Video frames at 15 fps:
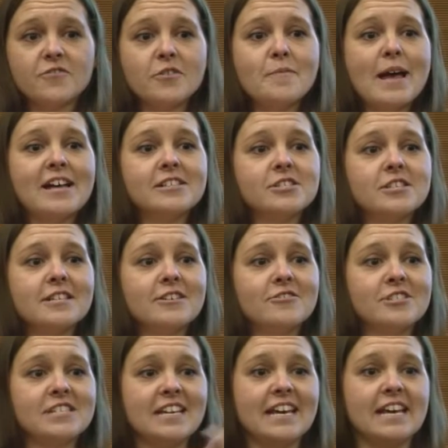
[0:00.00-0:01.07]
for balanced
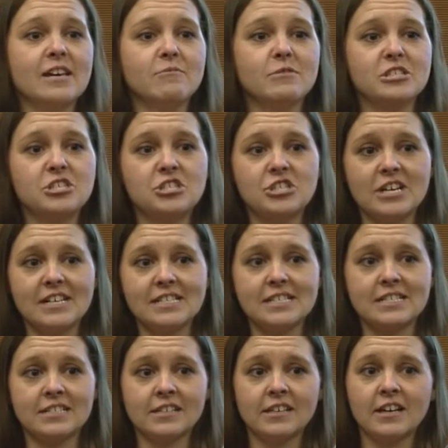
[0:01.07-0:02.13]
literacy. It was
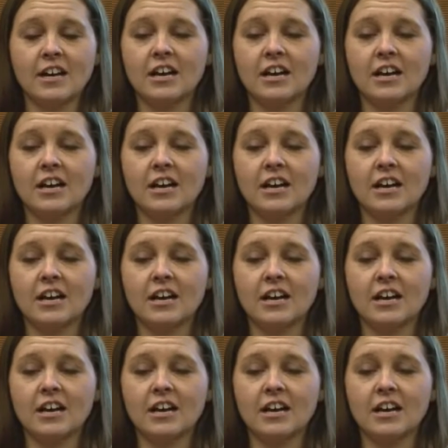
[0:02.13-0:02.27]
just